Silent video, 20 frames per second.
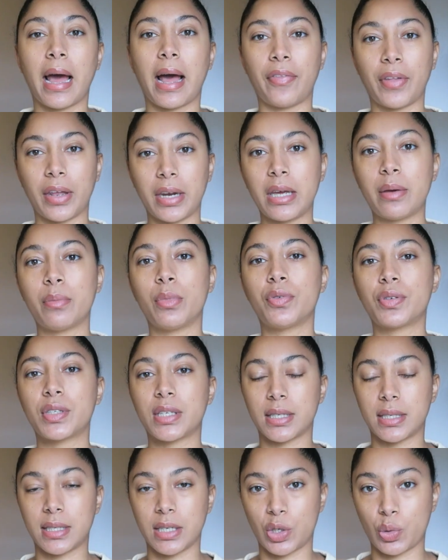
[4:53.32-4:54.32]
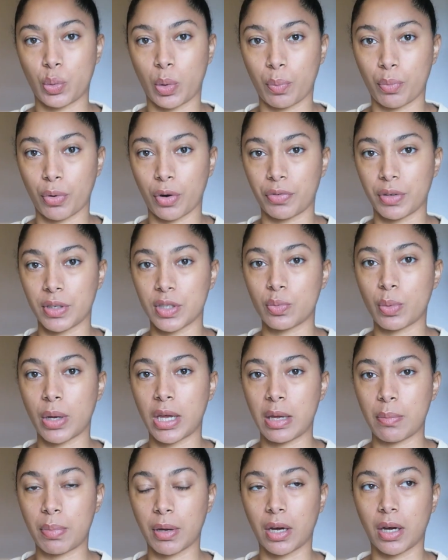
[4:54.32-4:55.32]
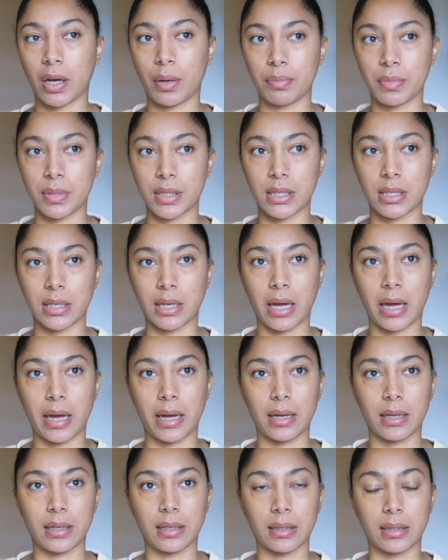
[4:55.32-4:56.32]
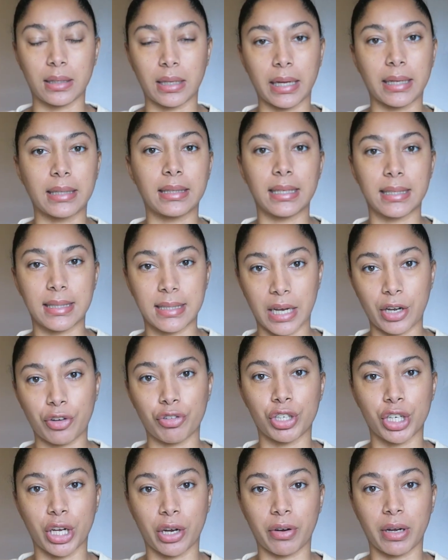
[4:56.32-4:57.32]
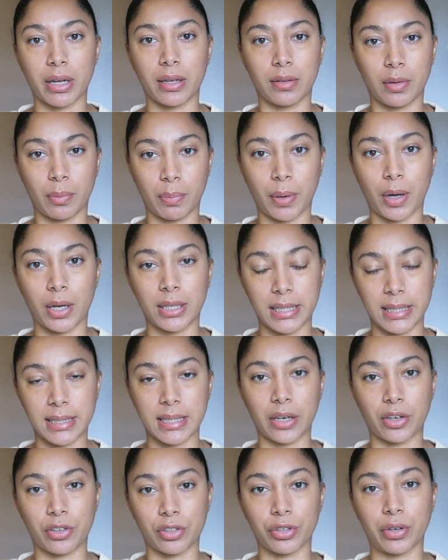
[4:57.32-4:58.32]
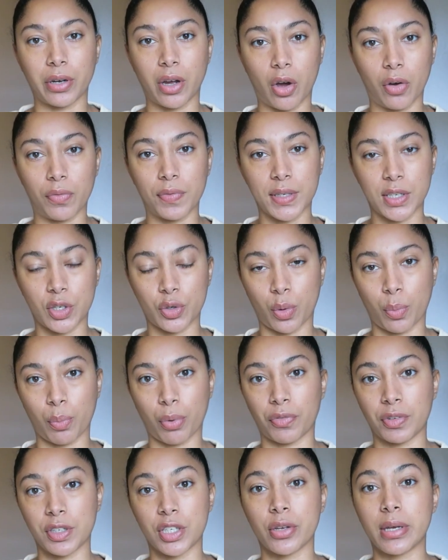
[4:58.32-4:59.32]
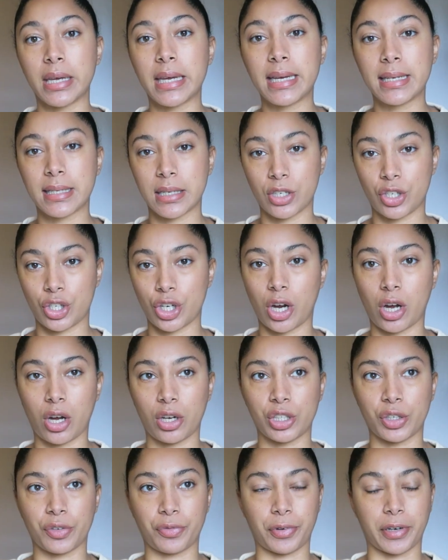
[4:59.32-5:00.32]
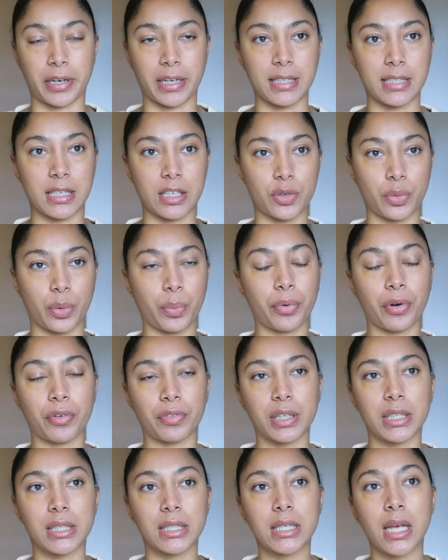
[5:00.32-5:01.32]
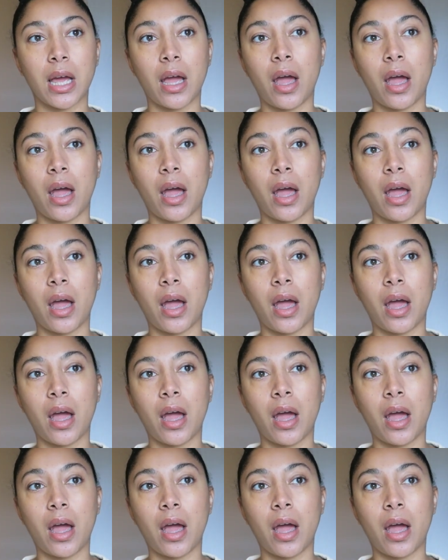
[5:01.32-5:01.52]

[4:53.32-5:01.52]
and then he moves to Sichuan province, where he becomes like the party secretary of Sichuan province. So he's in charge of running Sichuan province.